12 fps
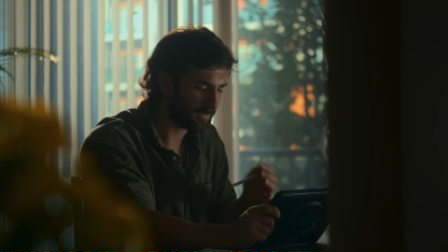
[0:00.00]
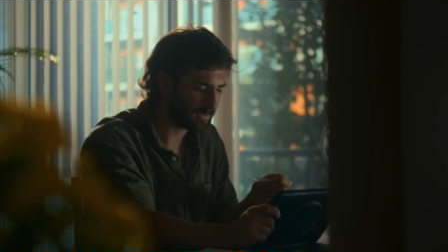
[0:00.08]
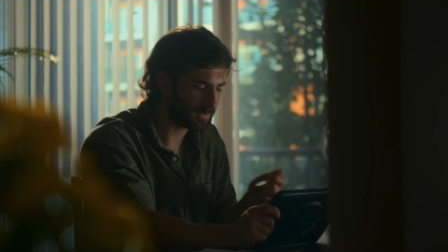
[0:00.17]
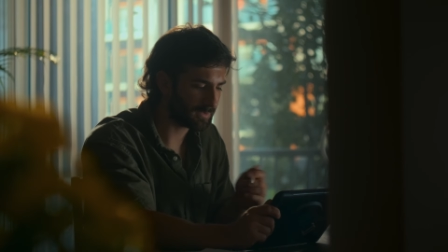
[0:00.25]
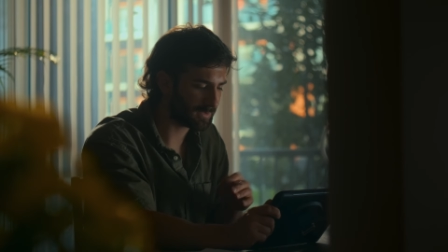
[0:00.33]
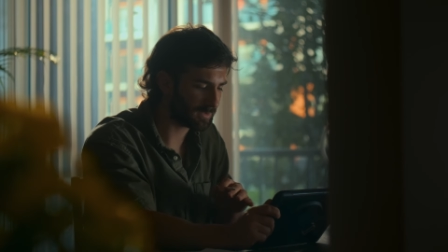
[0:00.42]

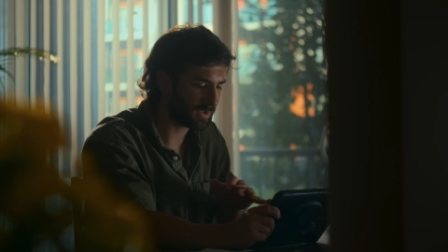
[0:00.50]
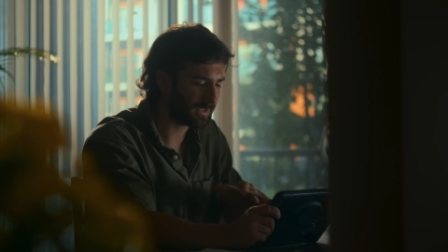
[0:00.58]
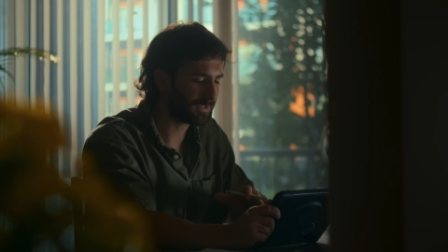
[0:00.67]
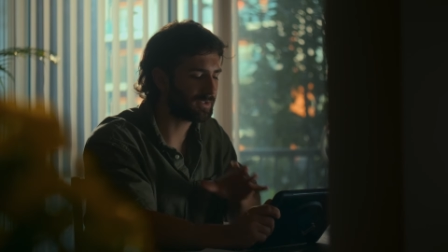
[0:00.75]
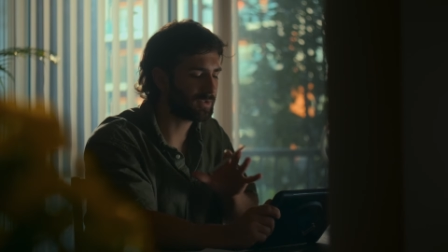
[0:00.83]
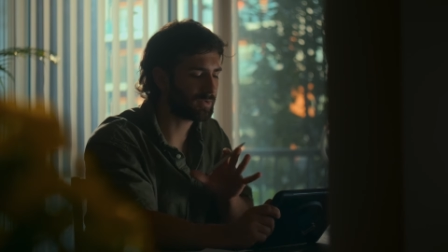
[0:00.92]
You
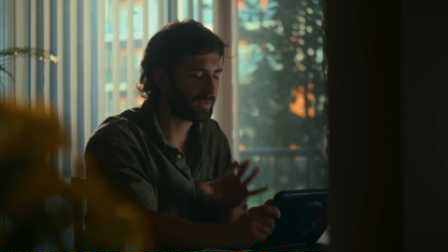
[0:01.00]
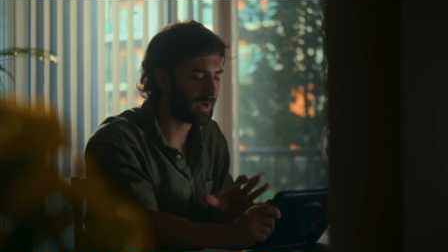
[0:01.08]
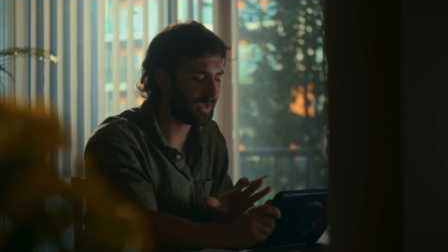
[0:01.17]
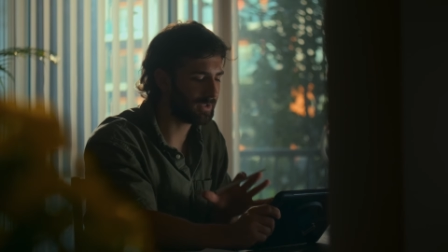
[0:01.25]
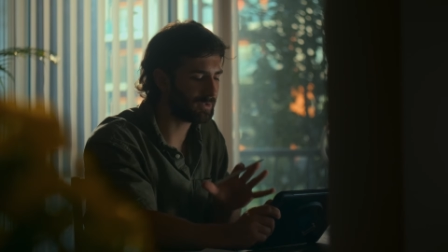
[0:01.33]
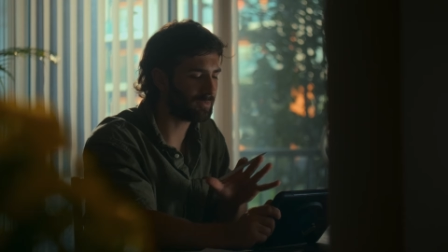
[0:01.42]
just
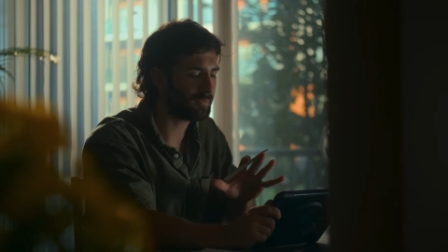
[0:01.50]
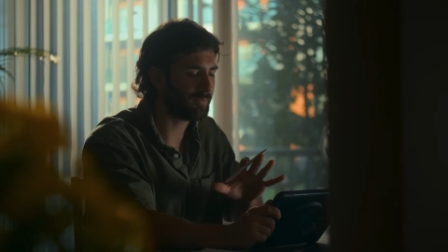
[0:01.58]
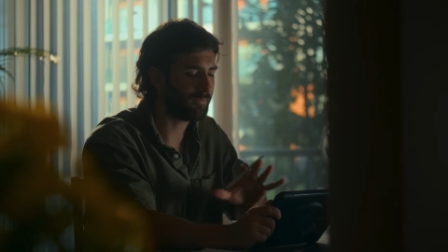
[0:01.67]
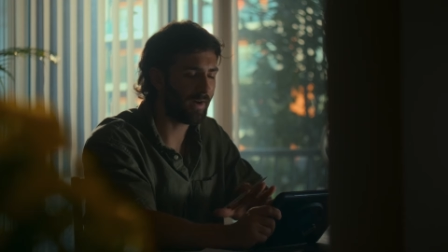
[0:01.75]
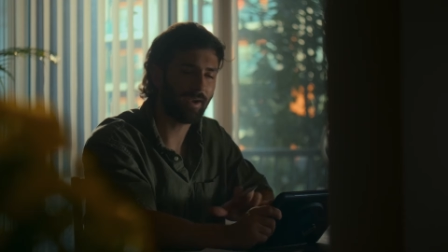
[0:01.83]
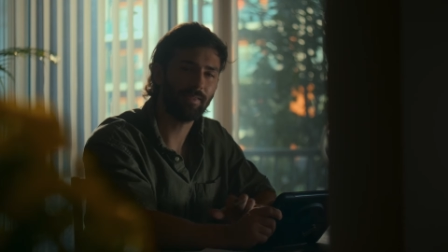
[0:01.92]
try to
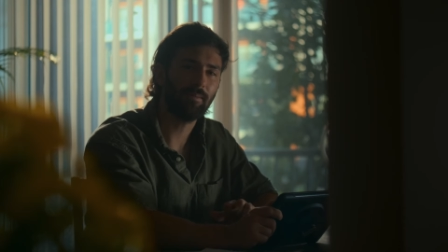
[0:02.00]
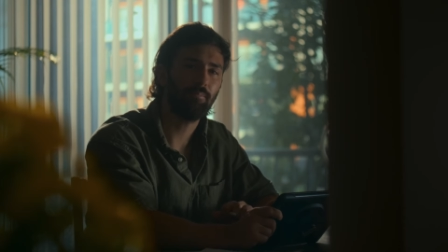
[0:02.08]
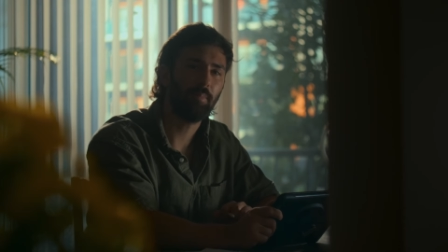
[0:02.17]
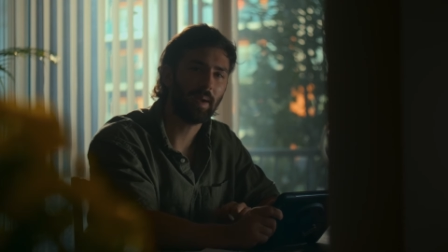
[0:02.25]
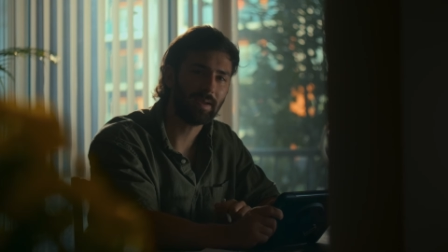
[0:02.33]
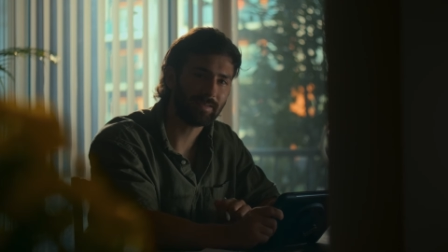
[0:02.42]
find the
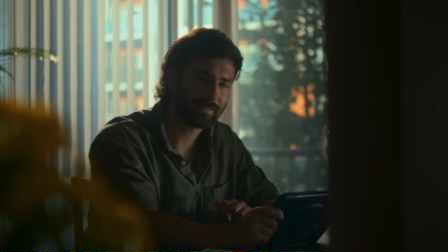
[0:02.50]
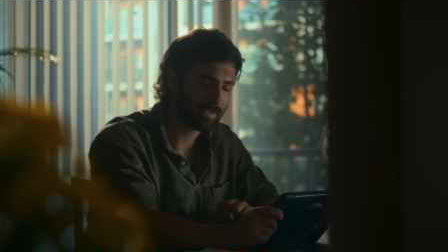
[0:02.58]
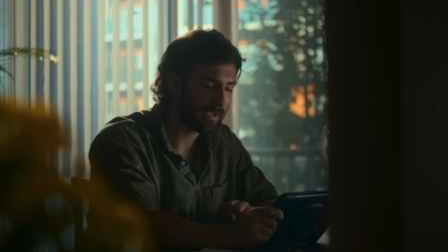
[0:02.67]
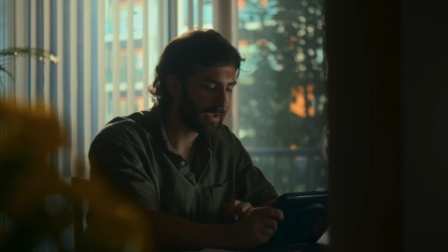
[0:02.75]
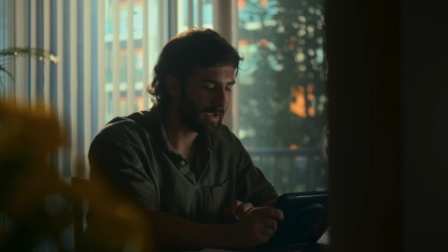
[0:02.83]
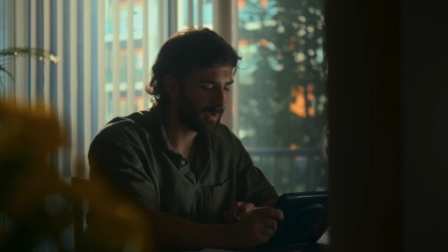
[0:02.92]
base,
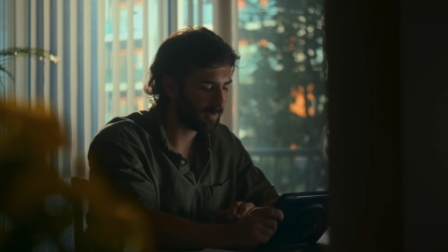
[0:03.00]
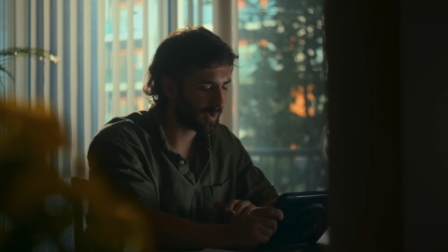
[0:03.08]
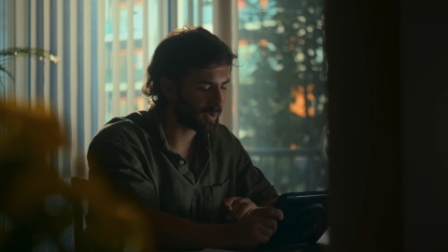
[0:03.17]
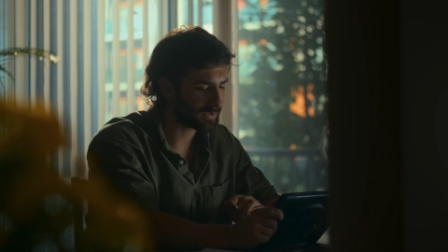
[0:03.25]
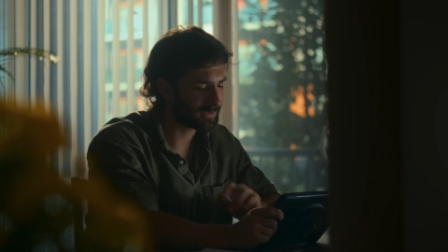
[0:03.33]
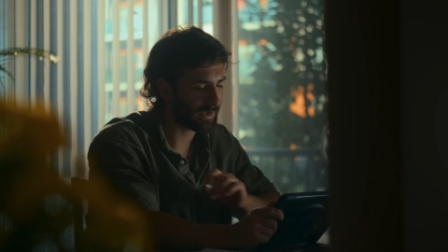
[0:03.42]

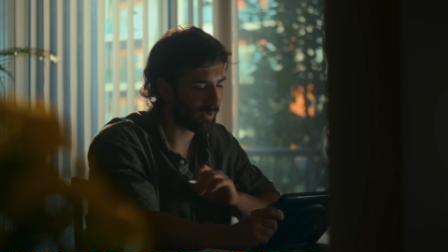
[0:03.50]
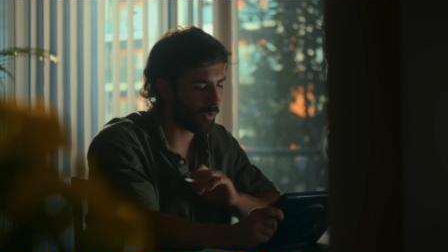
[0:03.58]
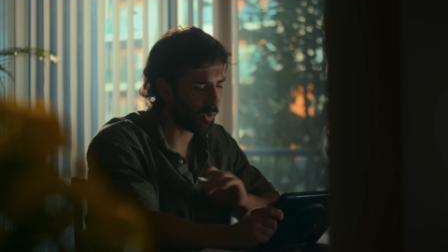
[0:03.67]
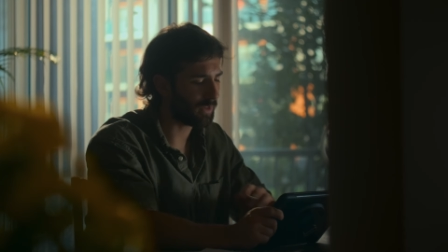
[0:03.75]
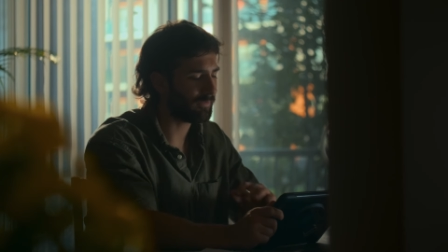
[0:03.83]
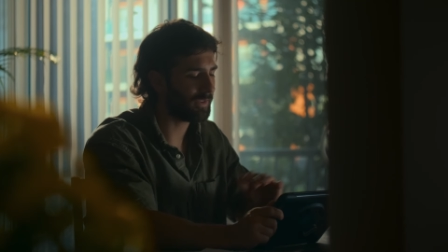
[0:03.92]
because
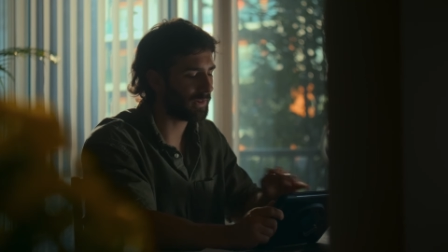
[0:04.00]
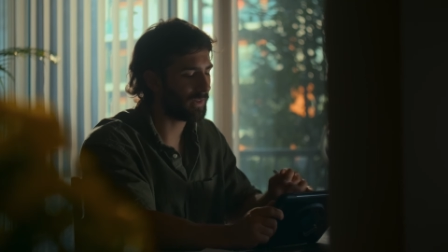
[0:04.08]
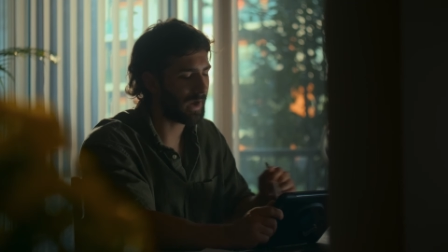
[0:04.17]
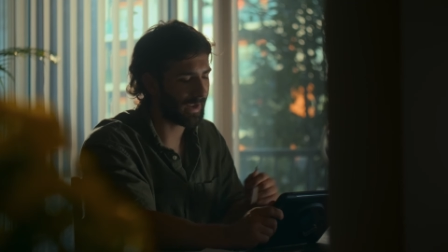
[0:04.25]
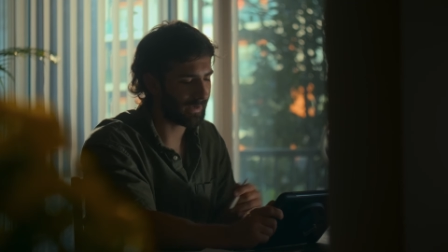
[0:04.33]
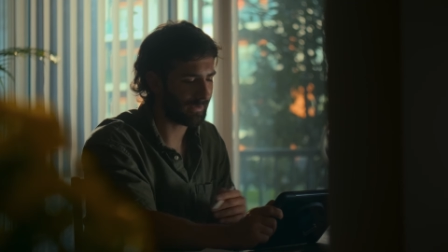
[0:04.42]
all of the
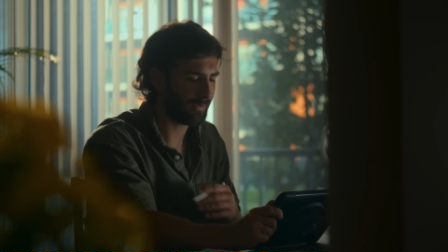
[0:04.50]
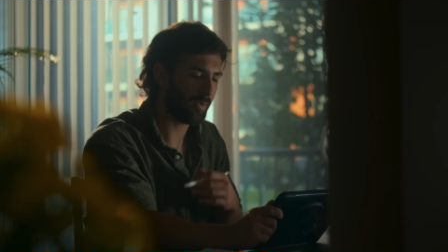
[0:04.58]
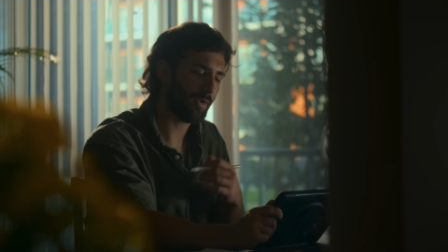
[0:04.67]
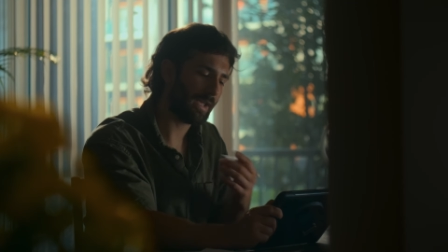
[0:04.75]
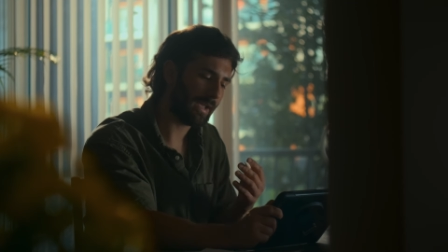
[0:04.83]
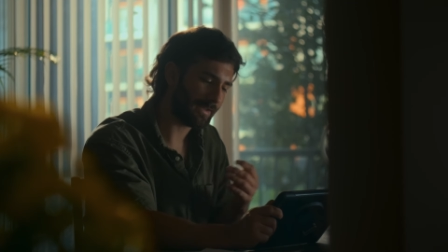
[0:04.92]
lighting,
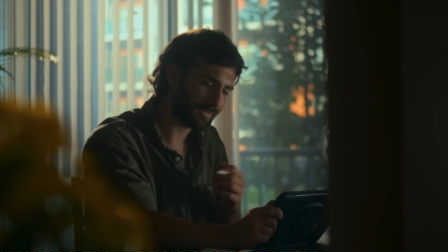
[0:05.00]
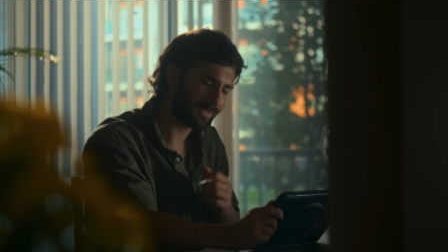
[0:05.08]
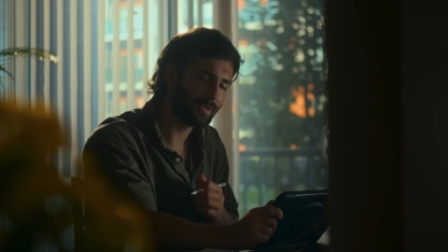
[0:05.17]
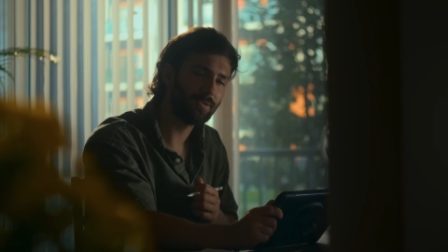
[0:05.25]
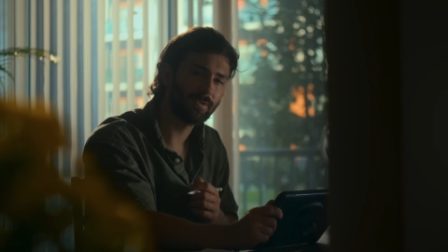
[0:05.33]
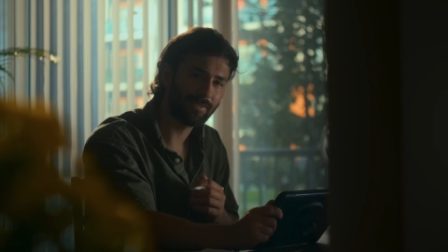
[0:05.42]
okay, it's
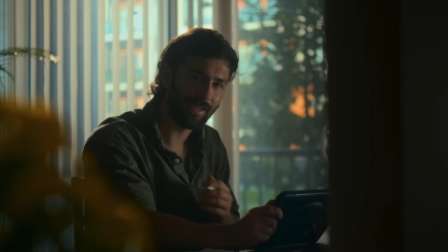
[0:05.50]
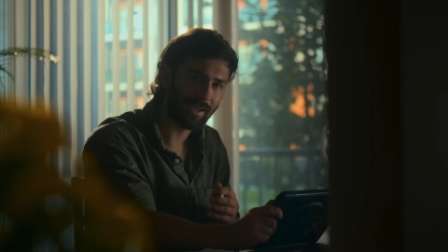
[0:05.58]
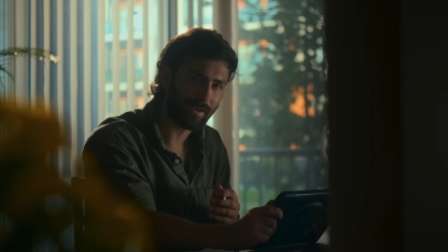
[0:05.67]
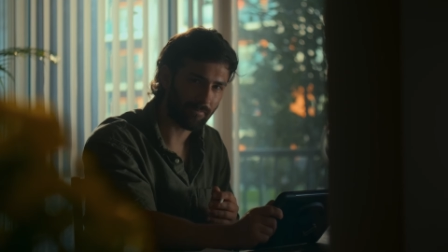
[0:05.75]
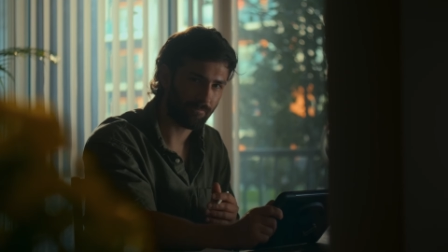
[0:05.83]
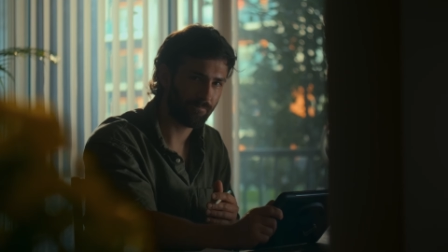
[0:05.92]
good thing.